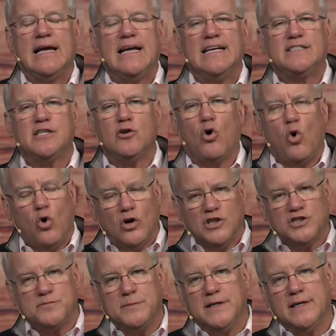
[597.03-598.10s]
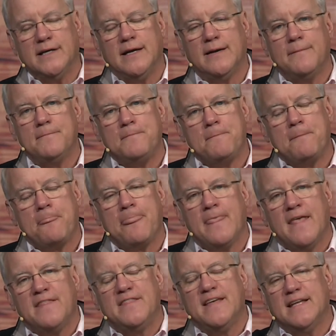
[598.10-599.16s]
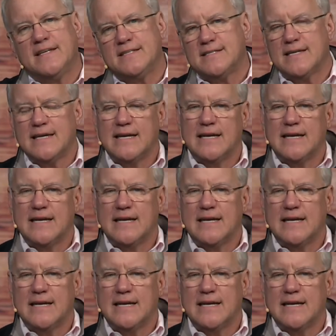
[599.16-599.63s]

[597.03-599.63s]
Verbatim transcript: It's an oarsman that,